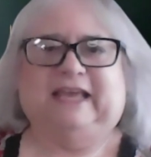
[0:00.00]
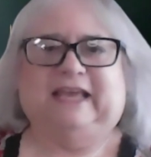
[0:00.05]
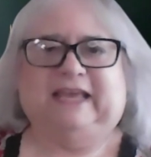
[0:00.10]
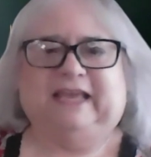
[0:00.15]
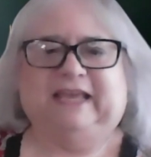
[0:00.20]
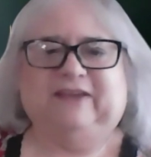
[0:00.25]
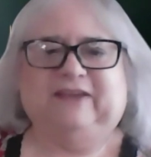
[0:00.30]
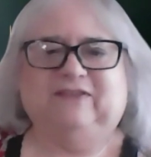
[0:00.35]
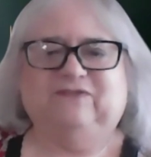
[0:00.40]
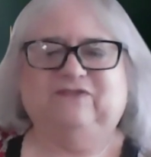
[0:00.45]

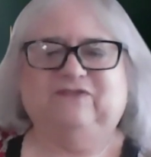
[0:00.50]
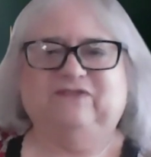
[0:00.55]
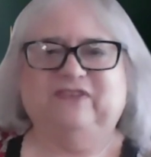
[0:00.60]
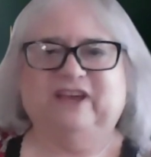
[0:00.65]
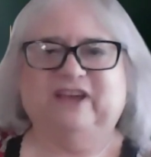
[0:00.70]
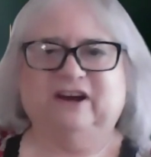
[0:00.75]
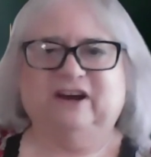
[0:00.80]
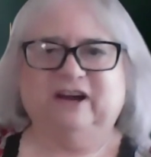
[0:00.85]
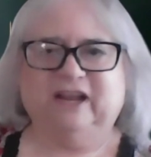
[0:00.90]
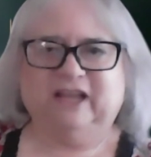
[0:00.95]
he
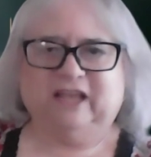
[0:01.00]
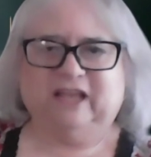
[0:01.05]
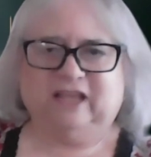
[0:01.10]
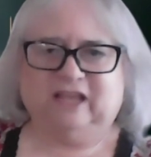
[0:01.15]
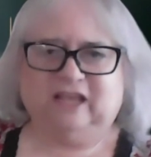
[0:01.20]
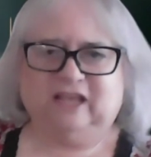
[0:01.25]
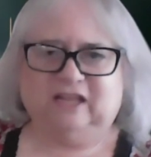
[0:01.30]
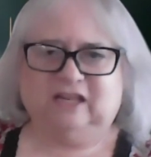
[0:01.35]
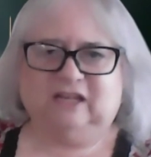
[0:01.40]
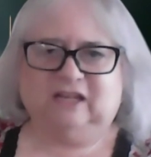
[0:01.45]

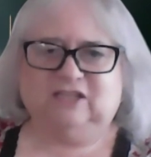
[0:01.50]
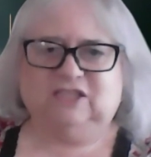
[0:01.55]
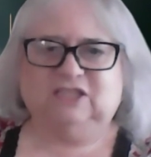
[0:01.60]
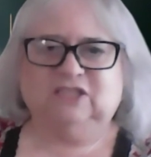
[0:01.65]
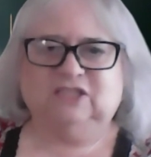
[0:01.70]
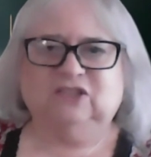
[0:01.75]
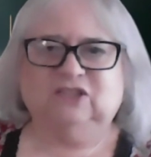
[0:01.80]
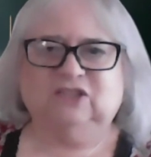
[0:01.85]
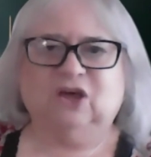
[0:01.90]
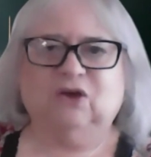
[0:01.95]
very
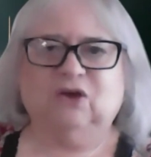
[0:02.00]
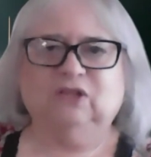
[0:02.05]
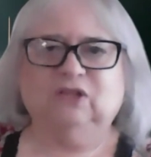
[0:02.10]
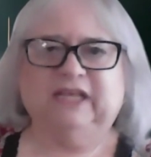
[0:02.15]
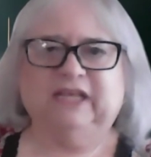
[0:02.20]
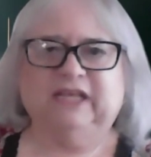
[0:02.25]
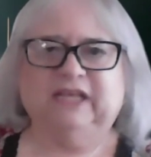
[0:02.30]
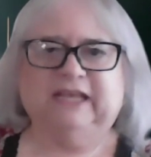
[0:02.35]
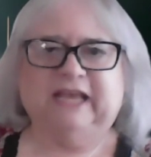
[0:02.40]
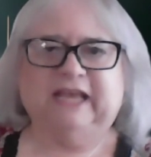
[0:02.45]

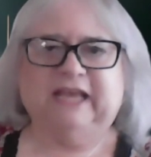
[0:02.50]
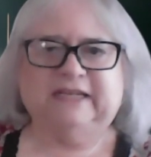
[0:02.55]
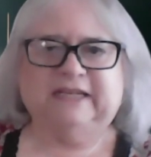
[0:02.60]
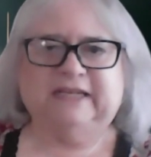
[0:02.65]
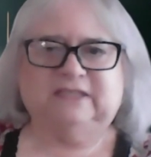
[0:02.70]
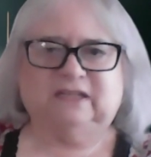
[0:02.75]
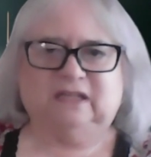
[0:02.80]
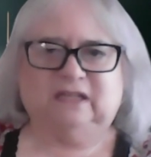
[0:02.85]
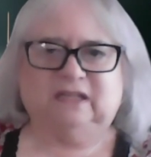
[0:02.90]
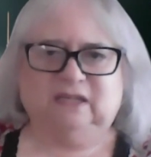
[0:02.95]
slowly and
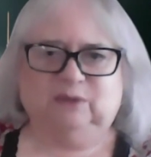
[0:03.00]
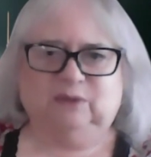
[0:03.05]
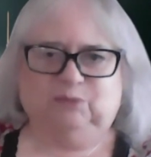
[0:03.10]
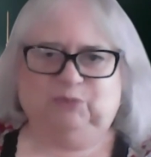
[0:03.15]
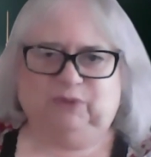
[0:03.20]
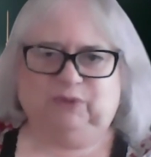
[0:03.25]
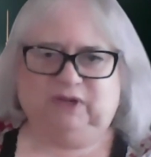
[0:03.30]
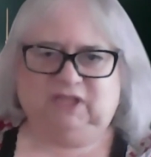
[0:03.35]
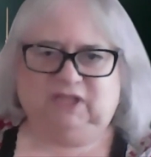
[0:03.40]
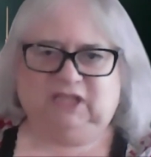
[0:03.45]

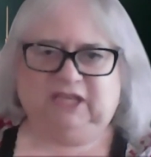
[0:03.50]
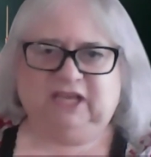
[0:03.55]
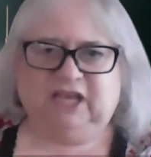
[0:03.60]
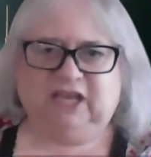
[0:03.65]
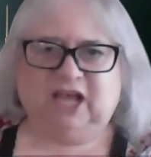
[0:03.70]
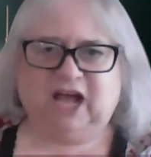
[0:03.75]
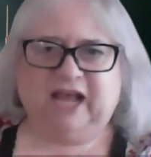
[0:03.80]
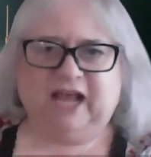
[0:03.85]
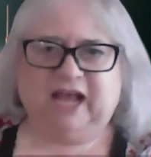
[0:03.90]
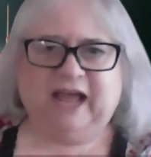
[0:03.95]
deliberately
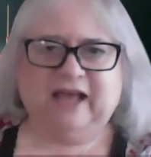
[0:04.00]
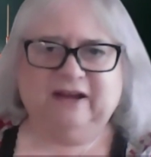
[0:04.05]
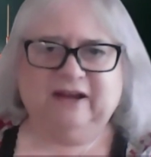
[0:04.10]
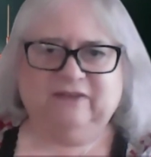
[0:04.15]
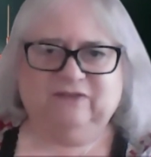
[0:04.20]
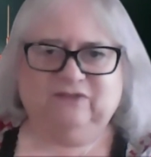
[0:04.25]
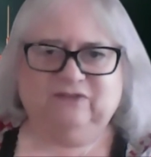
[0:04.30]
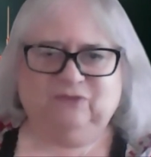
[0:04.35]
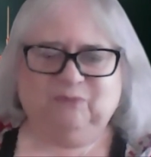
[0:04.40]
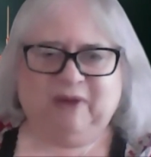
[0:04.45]
got out
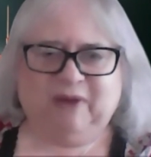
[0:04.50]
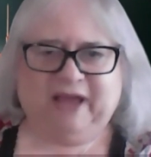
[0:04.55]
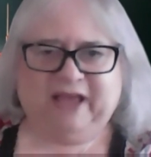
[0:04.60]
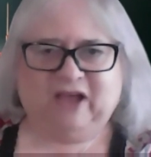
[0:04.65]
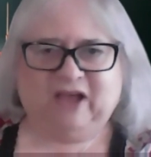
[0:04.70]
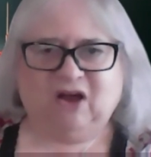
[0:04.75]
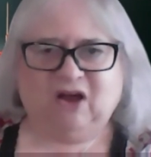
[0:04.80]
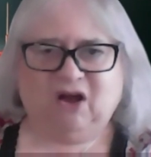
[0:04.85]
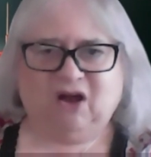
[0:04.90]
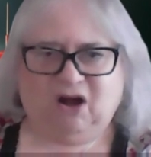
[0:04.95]
of my
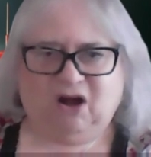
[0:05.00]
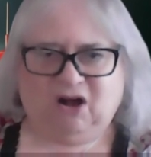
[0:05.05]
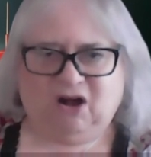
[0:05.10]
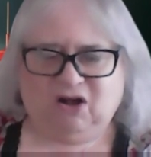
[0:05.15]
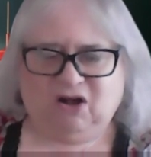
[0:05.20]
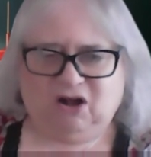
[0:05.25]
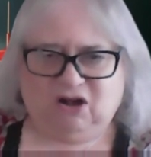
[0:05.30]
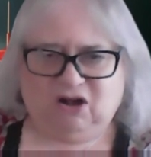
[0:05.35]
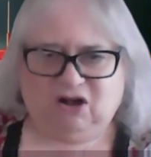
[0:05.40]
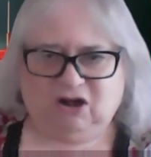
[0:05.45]

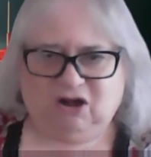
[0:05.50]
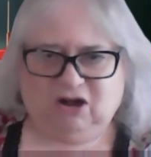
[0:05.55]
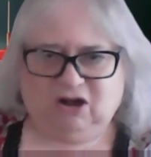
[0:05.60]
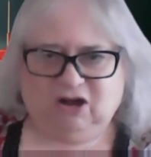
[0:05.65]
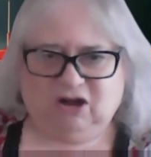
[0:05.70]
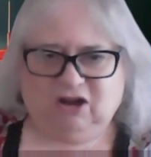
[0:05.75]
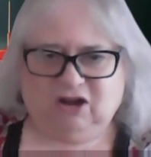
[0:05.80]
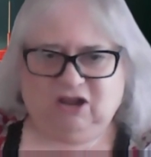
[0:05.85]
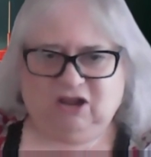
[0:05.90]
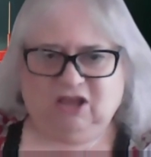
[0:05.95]
car,
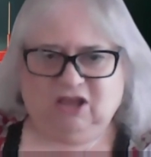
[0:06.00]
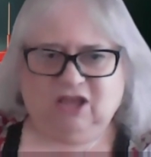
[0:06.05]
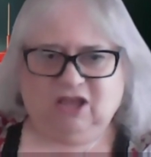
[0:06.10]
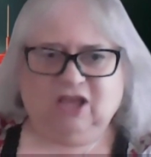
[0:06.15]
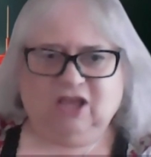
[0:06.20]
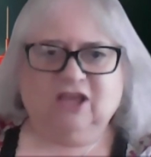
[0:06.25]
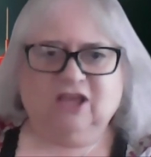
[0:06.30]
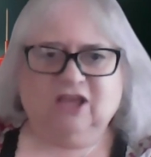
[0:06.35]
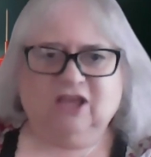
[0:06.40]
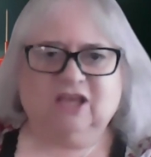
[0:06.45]

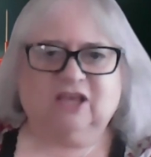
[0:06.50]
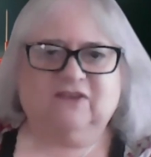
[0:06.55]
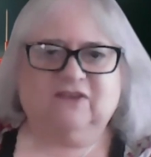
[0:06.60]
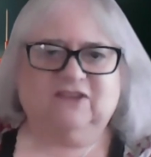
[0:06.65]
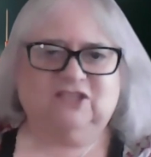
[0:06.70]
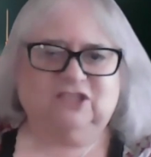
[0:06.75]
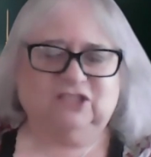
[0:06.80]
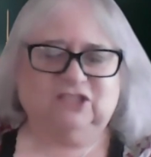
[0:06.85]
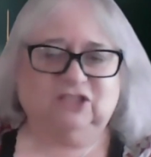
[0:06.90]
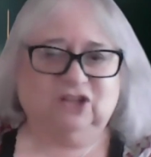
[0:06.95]

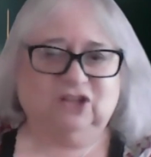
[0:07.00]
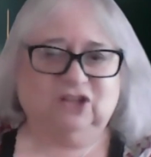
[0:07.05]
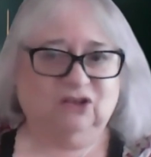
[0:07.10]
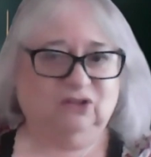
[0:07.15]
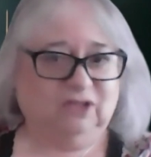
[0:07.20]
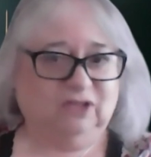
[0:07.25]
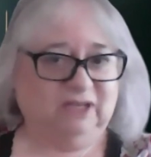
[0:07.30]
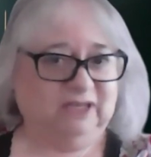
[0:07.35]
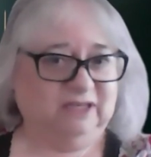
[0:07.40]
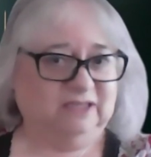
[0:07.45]

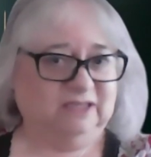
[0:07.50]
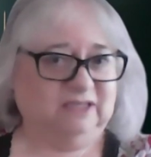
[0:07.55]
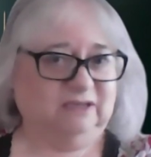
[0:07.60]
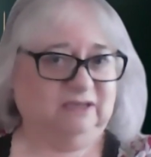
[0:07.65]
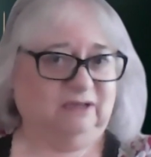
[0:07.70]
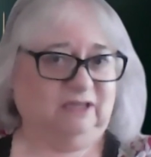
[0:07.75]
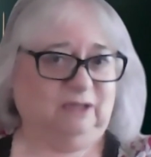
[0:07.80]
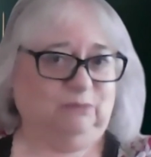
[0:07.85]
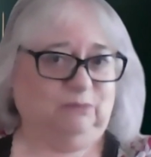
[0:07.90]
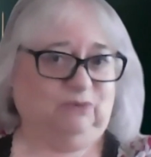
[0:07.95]
slowly and
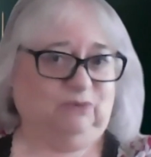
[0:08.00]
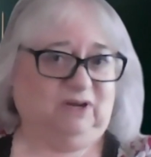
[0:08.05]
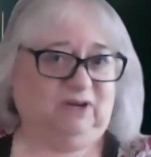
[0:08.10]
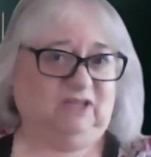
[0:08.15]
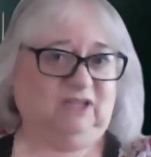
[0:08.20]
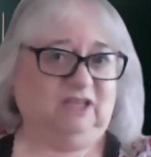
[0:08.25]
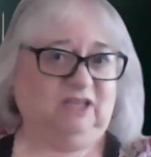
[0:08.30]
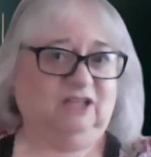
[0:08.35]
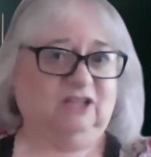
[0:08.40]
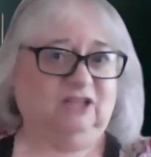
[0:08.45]

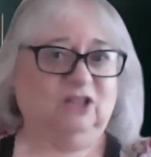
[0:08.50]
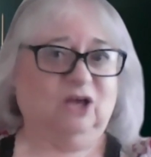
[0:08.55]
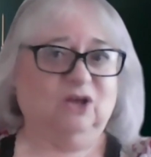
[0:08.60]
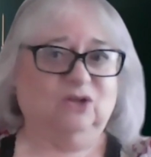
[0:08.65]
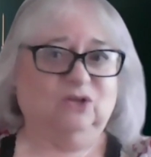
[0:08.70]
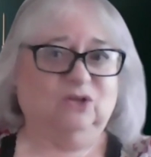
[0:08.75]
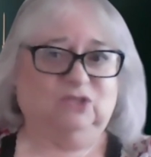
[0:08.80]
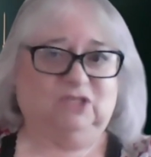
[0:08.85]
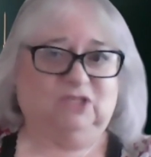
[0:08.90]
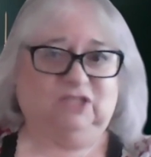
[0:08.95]
deliberately
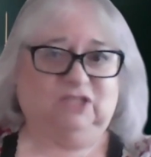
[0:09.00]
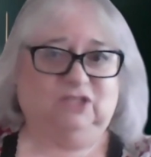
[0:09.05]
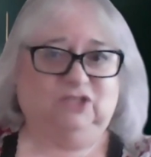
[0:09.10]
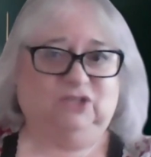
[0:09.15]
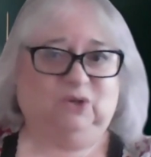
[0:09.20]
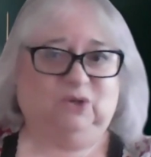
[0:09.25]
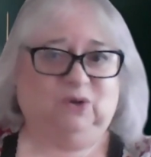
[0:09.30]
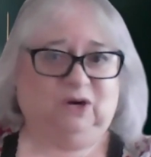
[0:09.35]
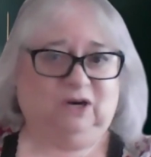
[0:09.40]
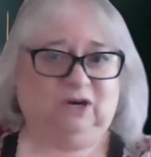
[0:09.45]
closed the
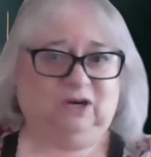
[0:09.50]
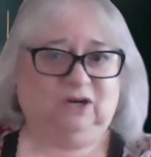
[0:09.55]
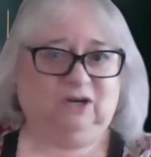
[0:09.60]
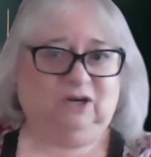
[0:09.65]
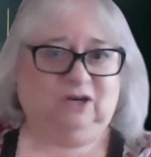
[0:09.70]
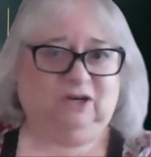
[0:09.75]
door,